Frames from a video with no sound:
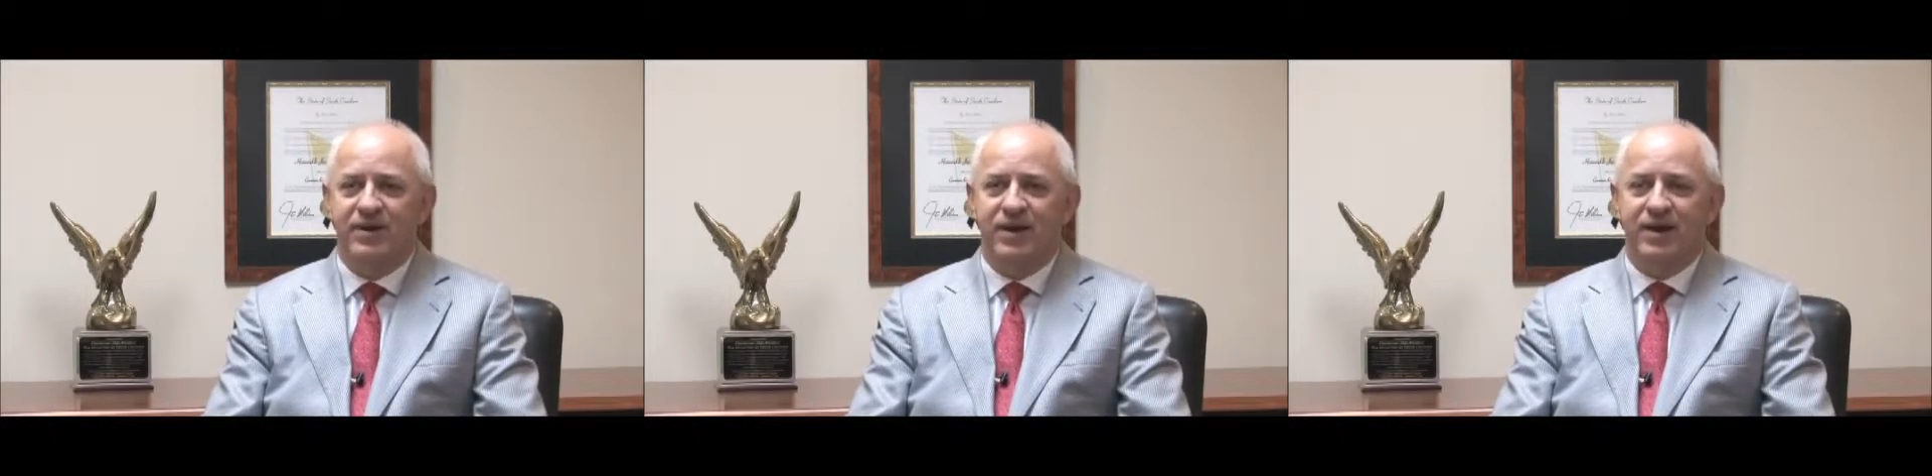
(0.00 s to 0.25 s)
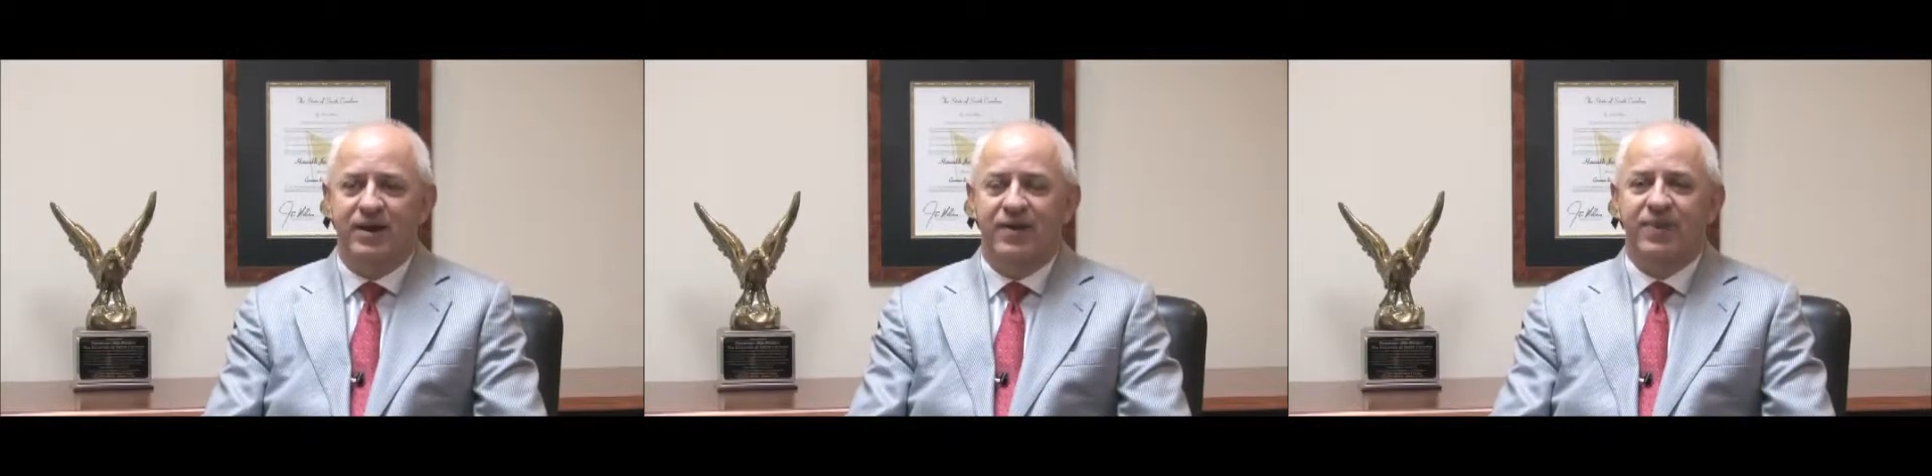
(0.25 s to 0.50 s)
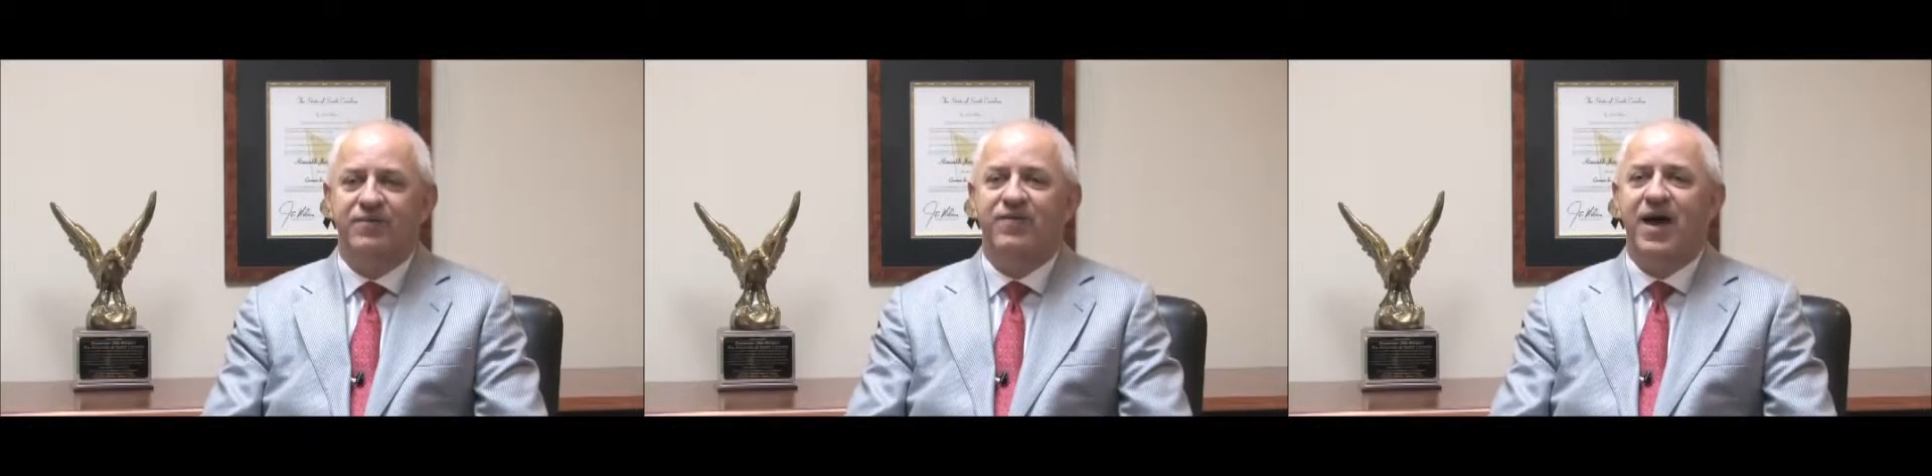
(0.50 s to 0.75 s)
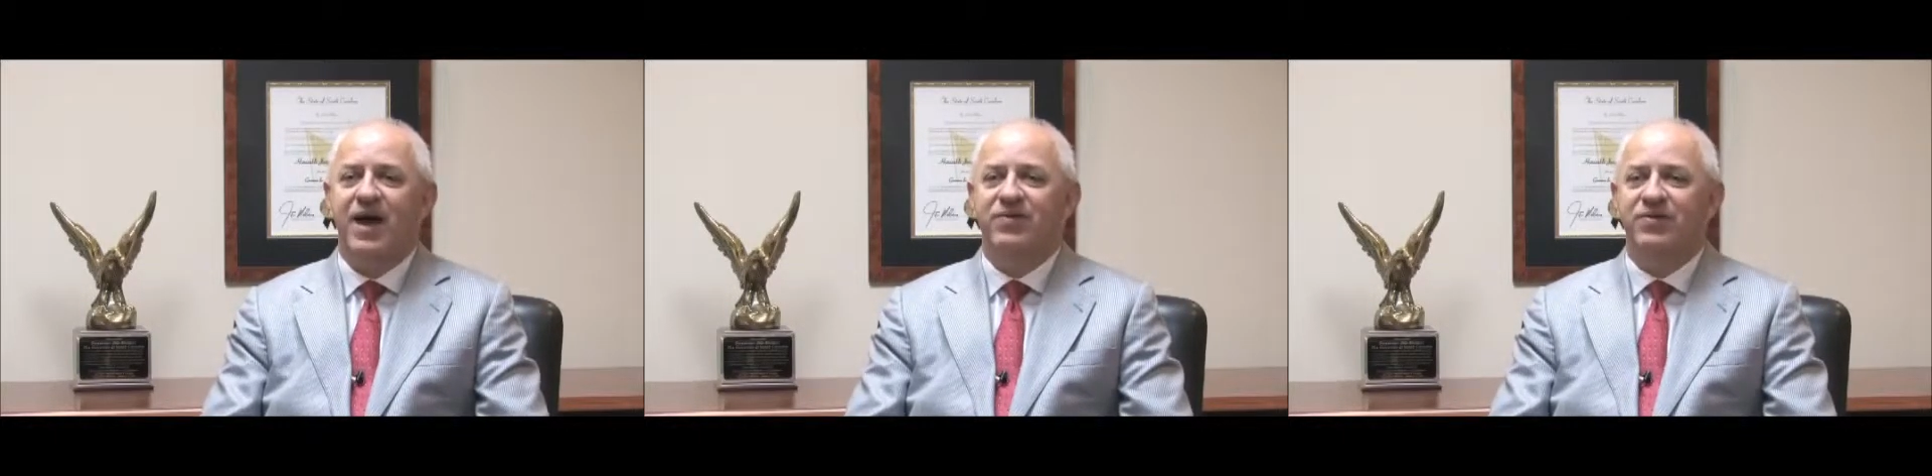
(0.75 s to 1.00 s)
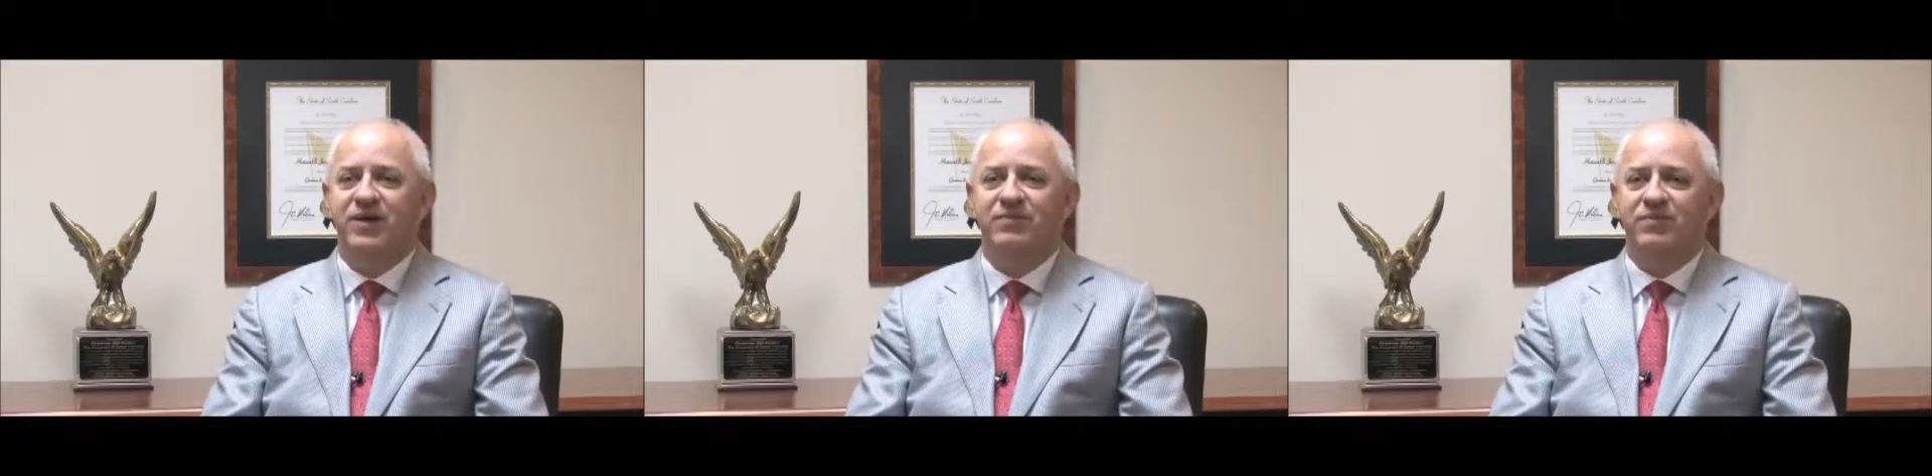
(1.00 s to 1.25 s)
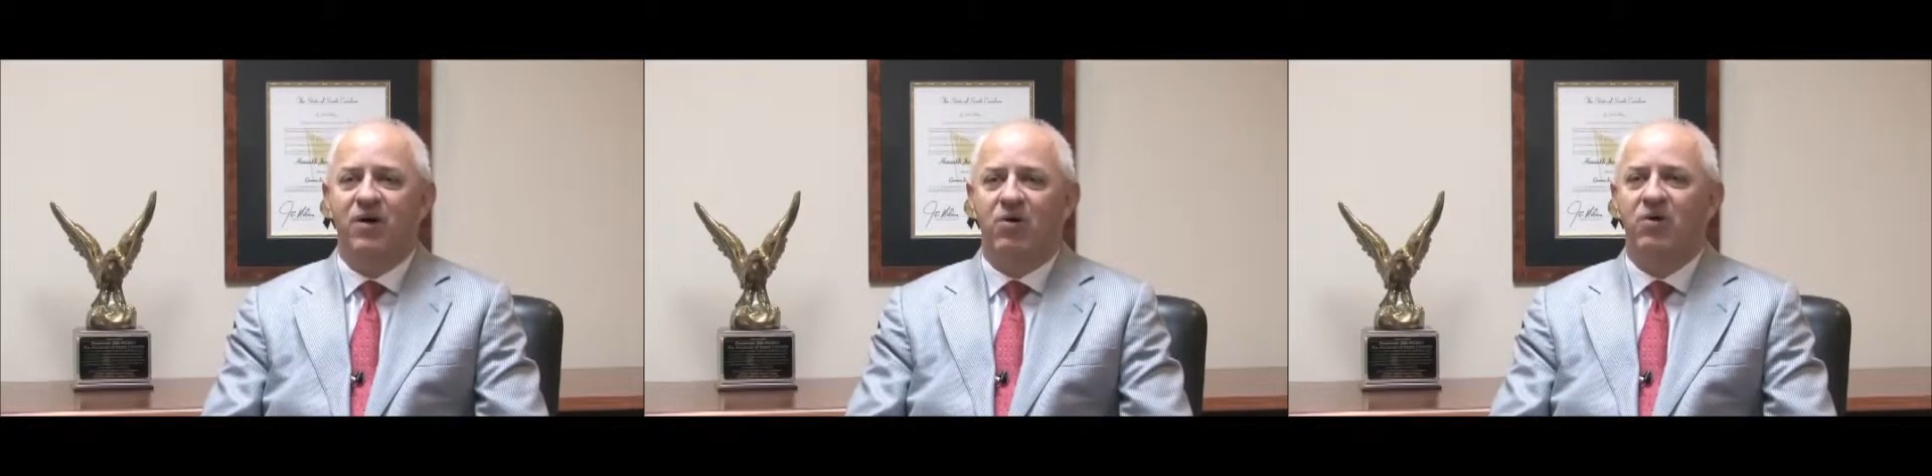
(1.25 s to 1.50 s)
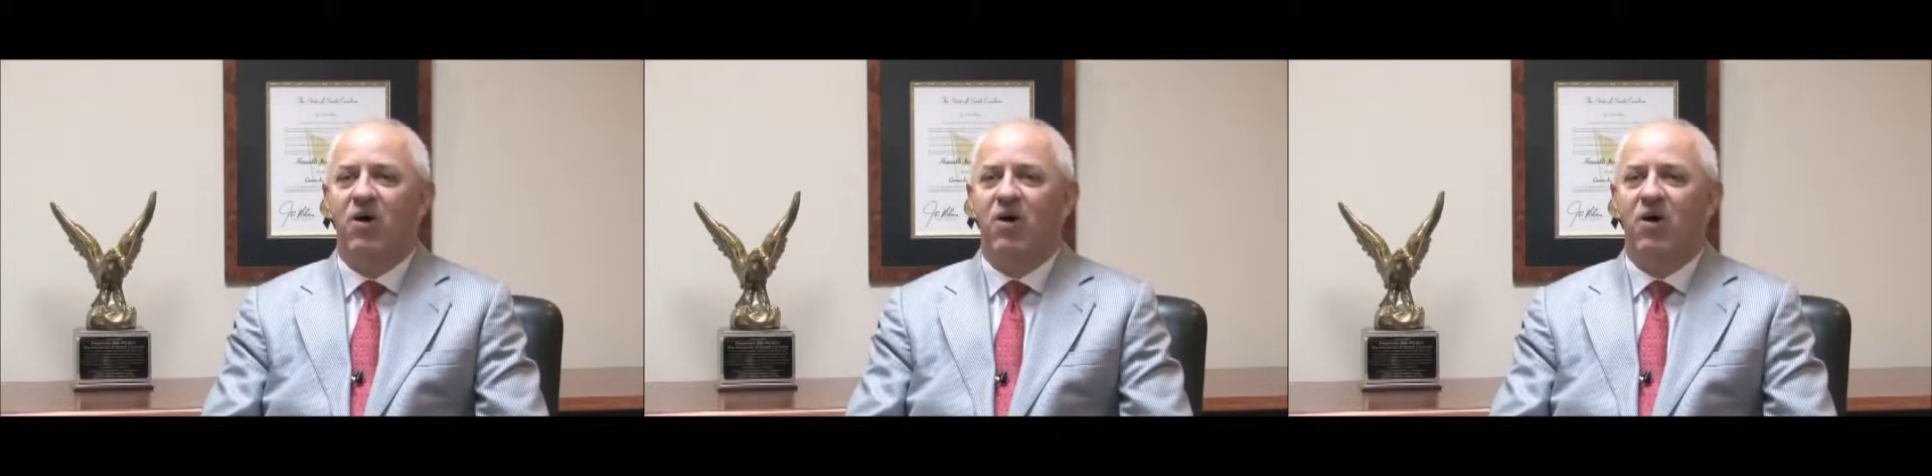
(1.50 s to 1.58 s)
And the fact that on